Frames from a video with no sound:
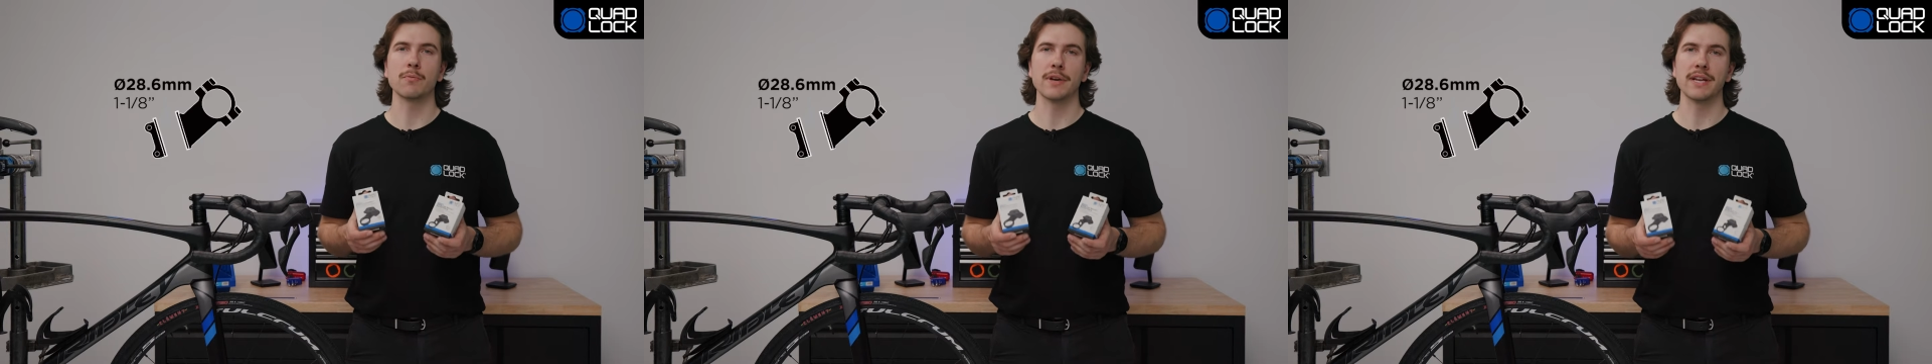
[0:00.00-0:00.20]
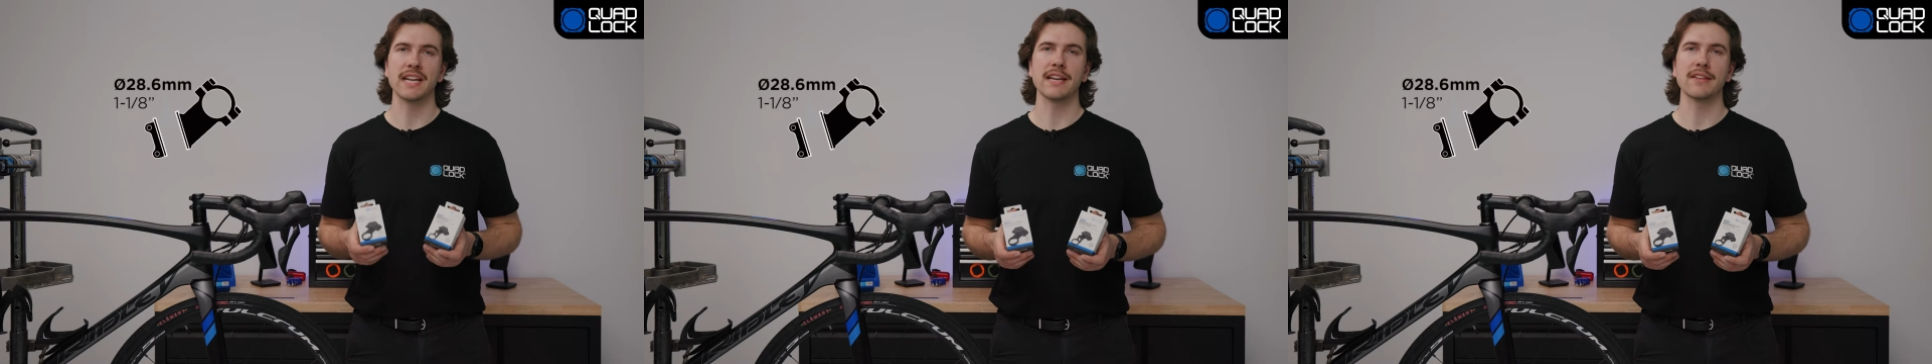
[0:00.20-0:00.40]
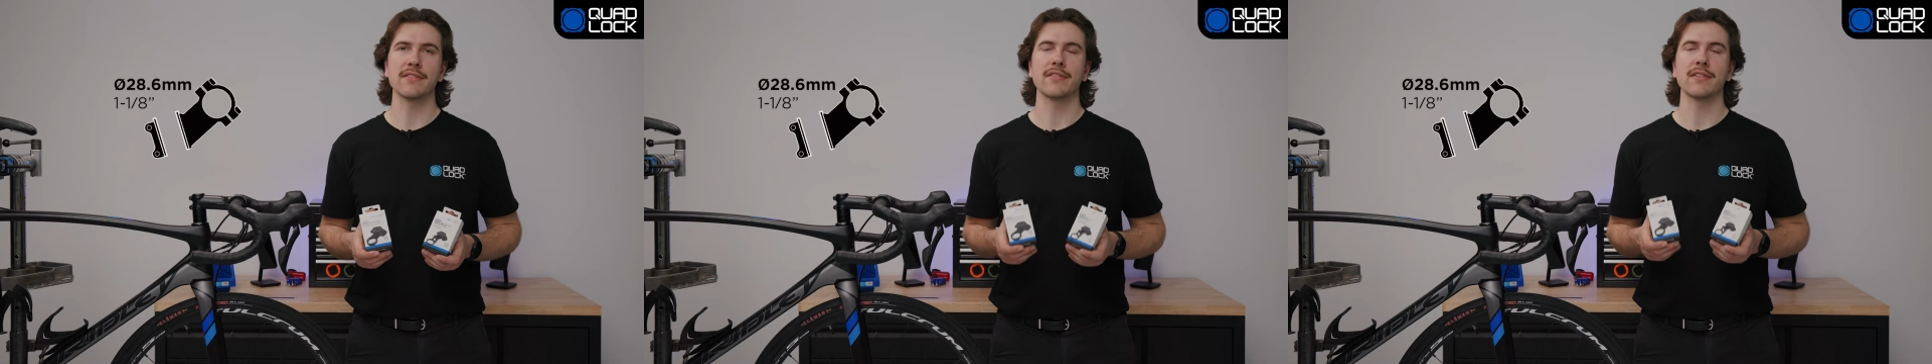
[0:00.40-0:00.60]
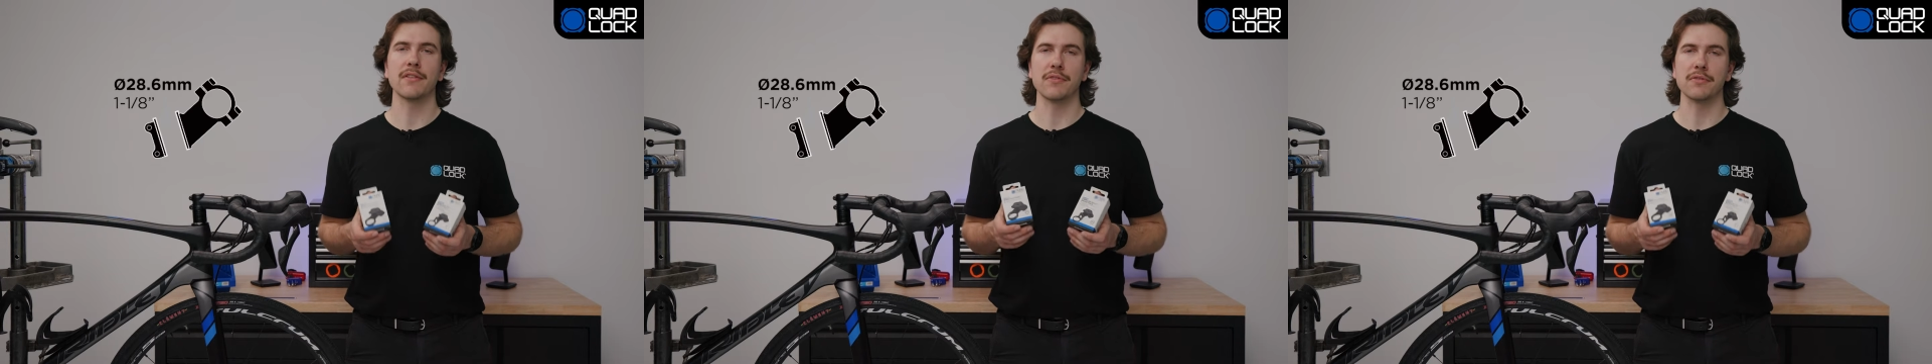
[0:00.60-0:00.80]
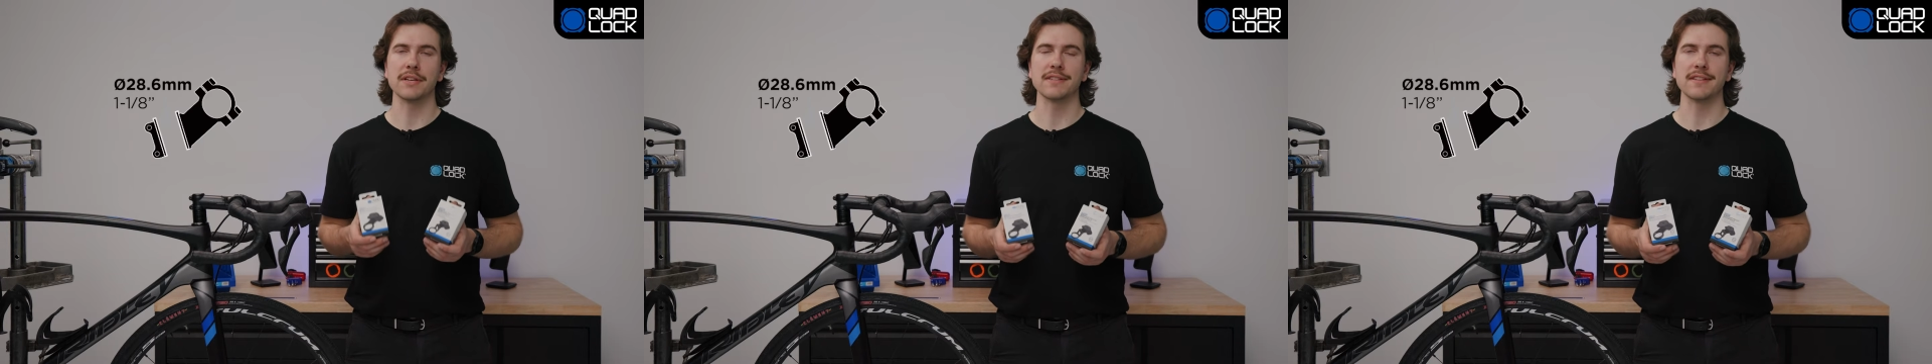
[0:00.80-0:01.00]
1/8
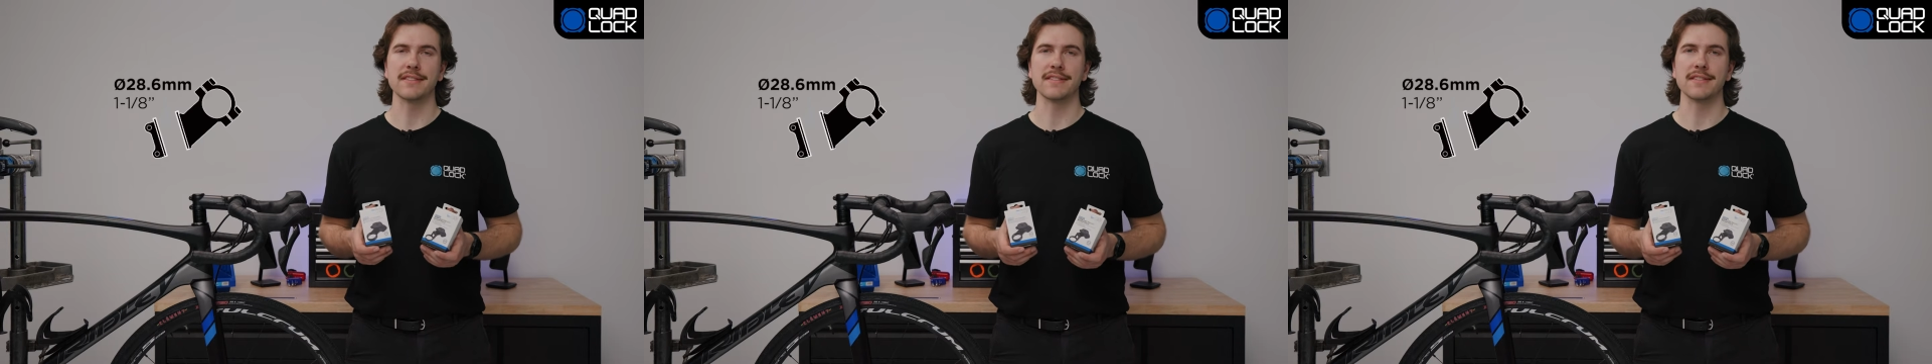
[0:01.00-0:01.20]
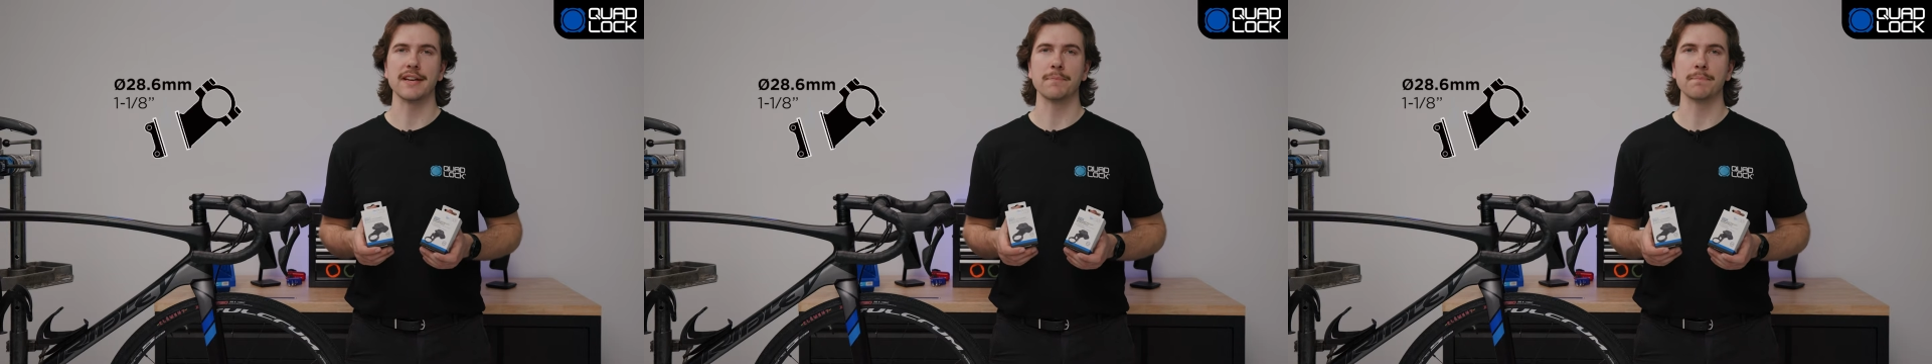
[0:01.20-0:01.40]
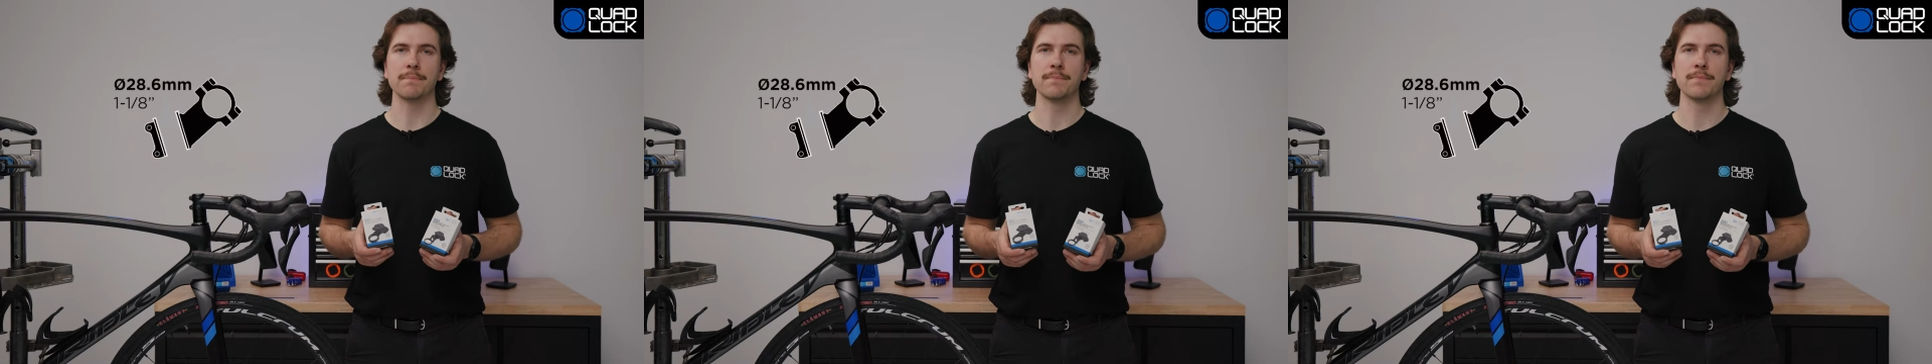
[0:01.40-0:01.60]
threadless stem.